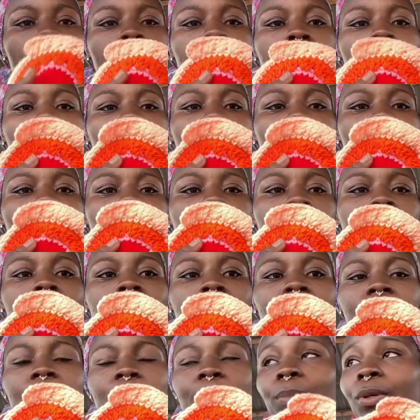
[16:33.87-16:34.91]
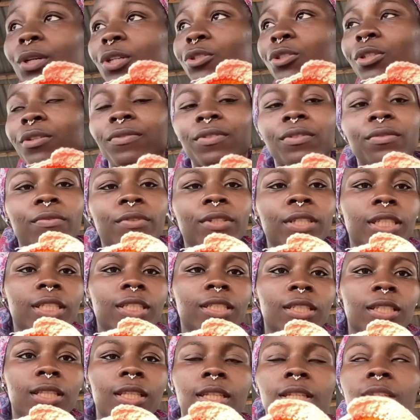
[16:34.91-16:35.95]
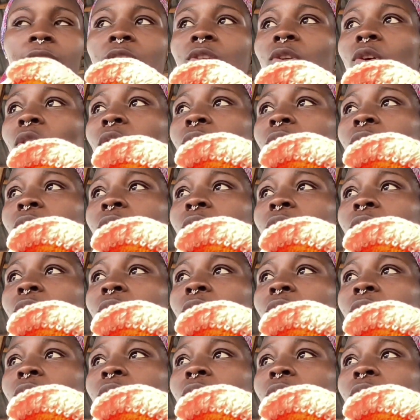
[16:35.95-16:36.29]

but I'll probably leave a picture of the finished thing